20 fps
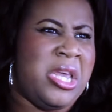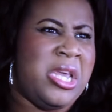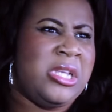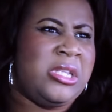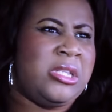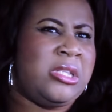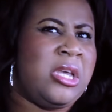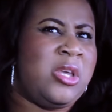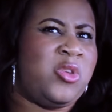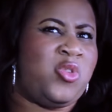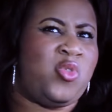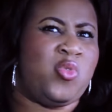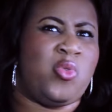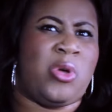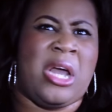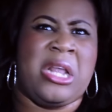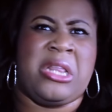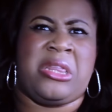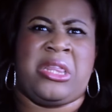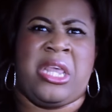These things
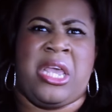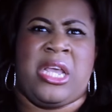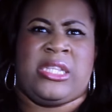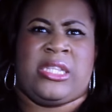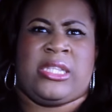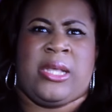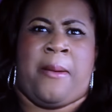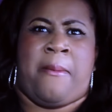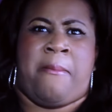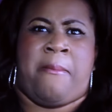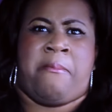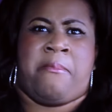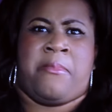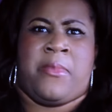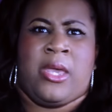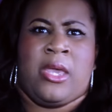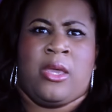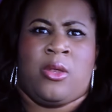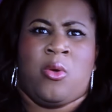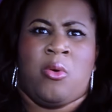you can take some
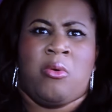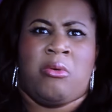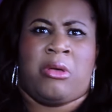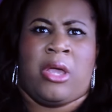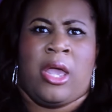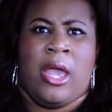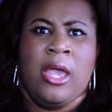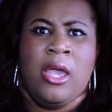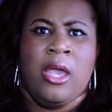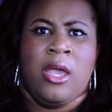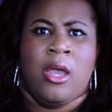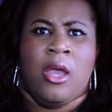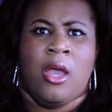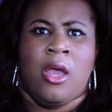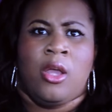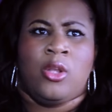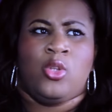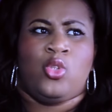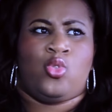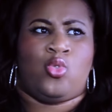meat, okay?
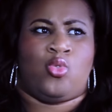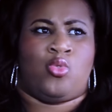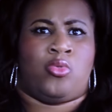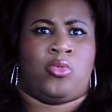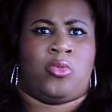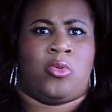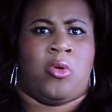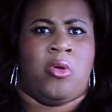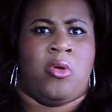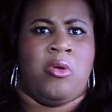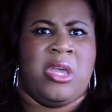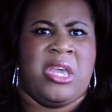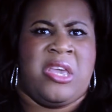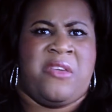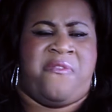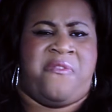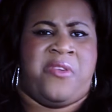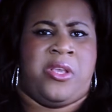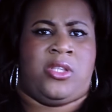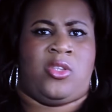You know,
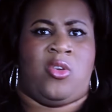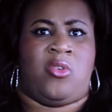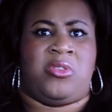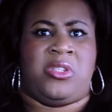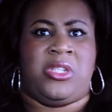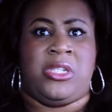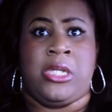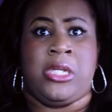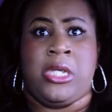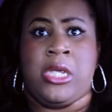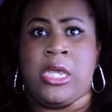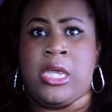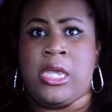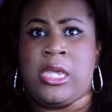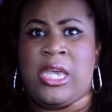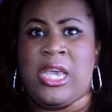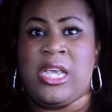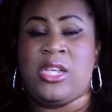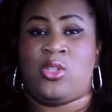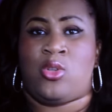eat it on
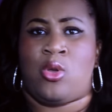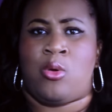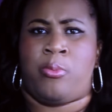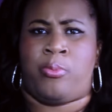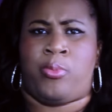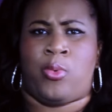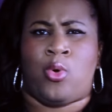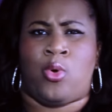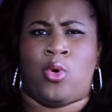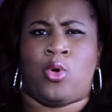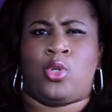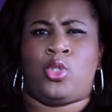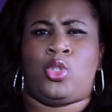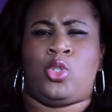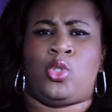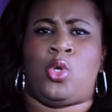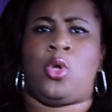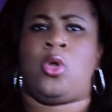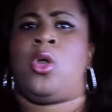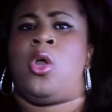cheeky, some
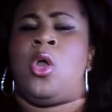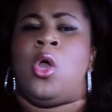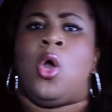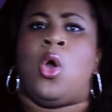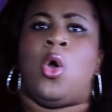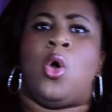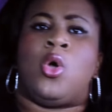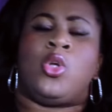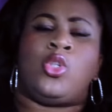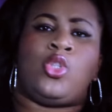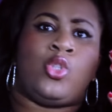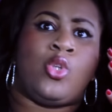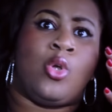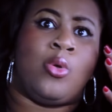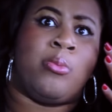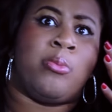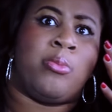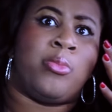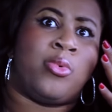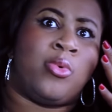mocho, or
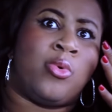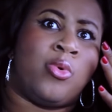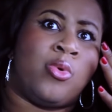some